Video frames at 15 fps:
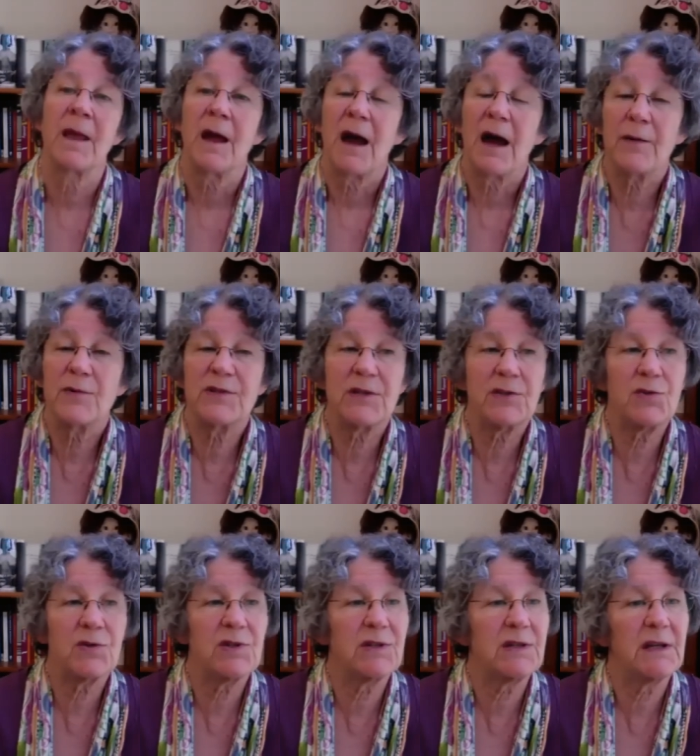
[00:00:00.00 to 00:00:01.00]
I was
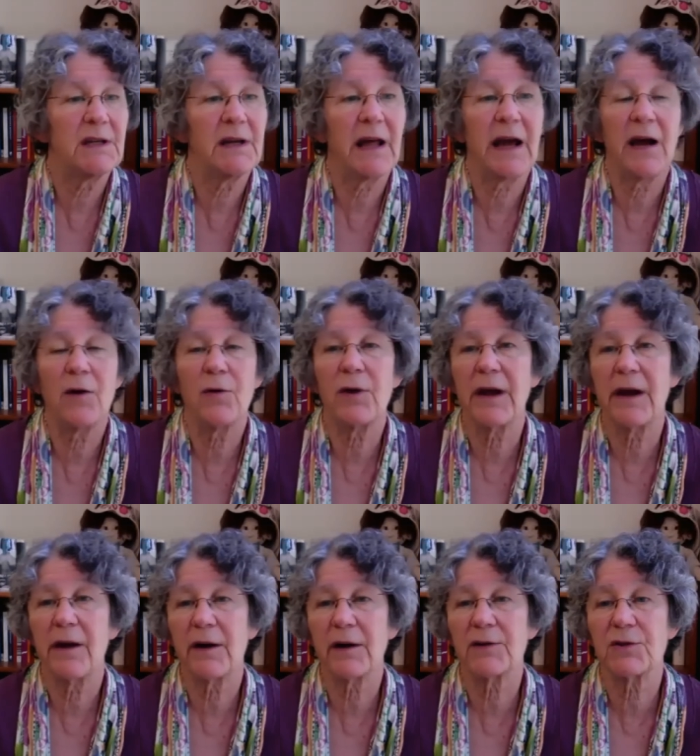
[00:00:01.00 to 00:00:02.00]
interested in how
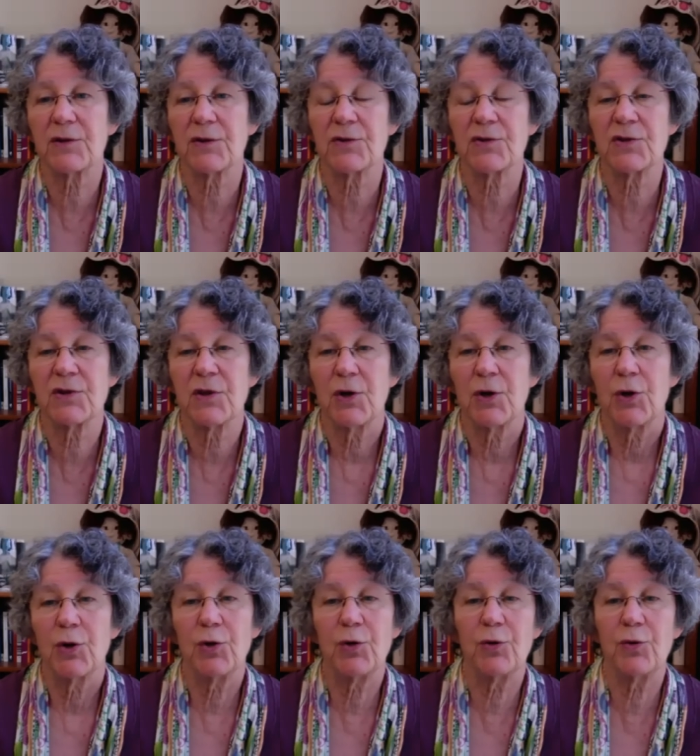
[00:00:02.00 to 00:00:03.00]
characters
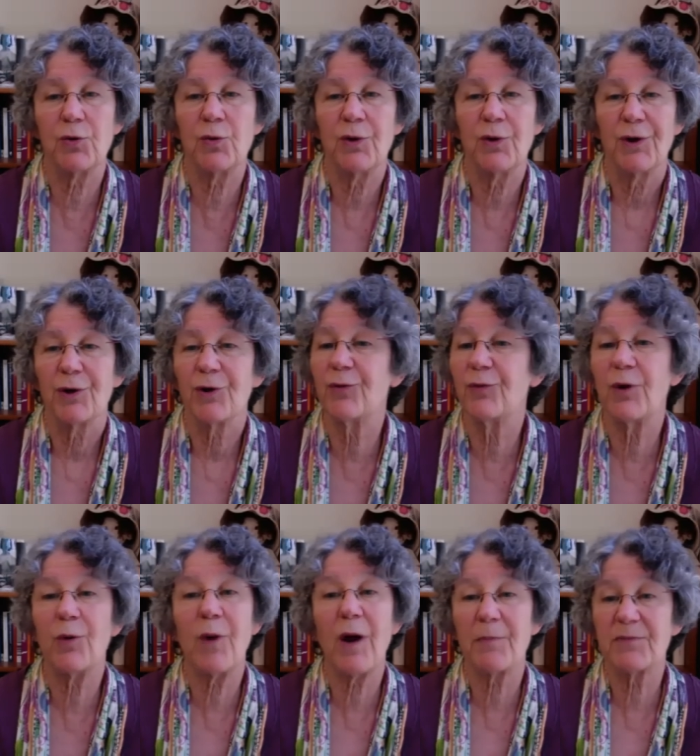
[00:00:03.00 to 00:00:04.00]
who
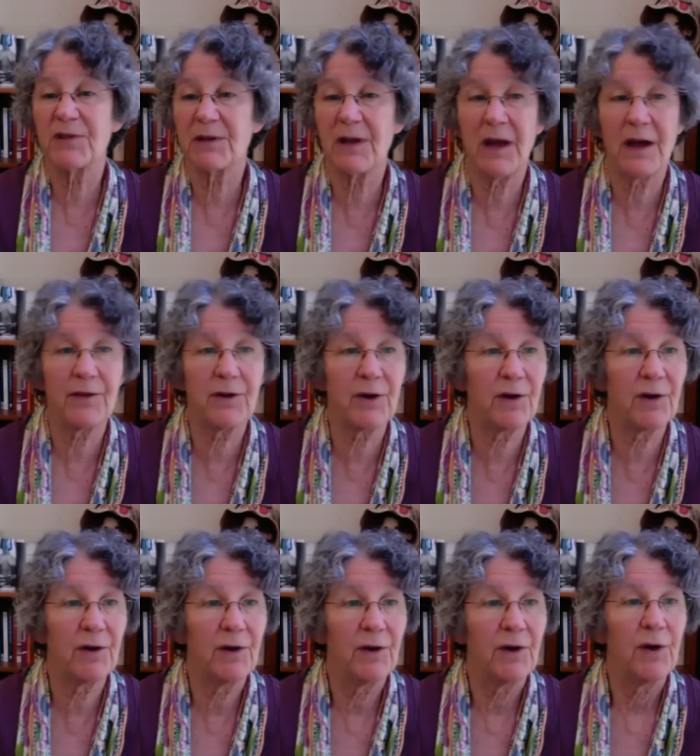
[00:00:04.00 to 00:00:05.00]
grew up
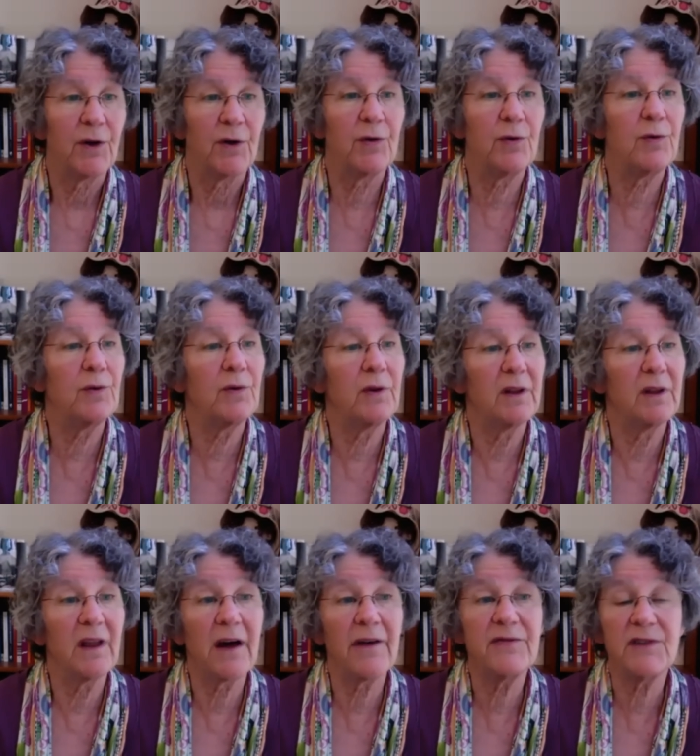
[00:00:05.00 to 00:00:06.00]
together, who
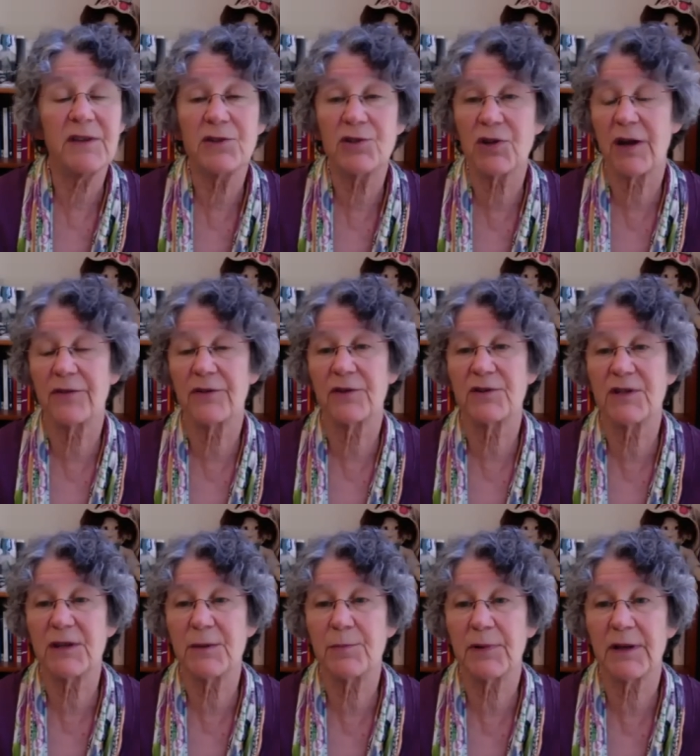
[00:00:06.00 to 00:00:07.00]
loved each other,
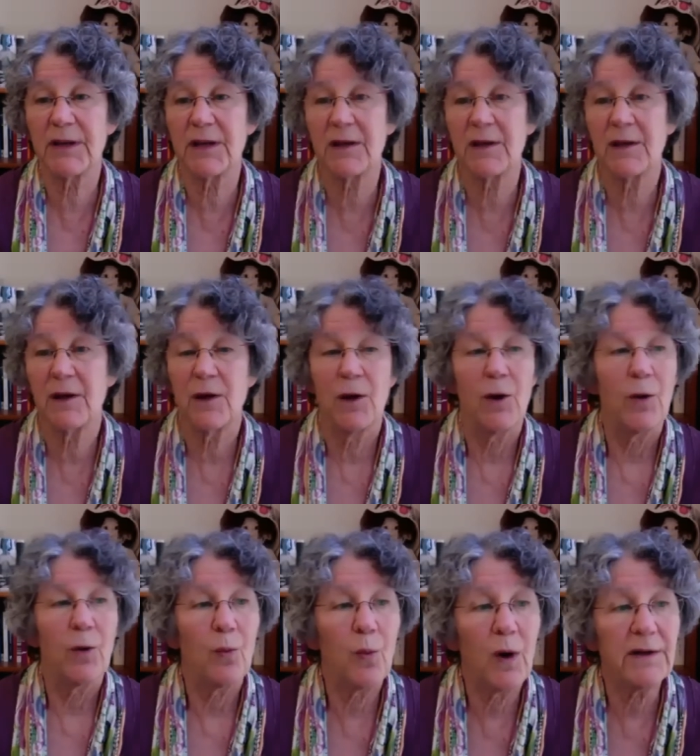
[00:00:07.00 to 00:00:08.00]

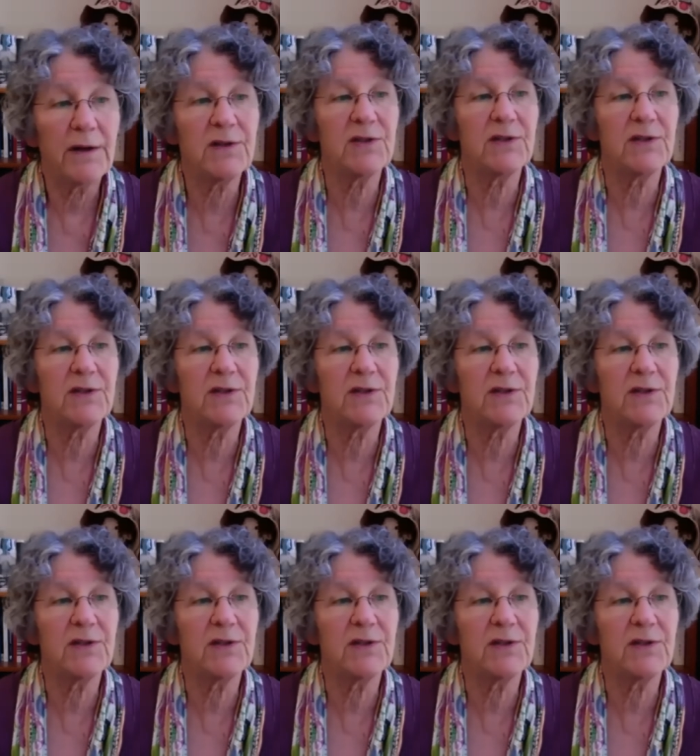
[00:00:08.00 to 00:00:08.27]
once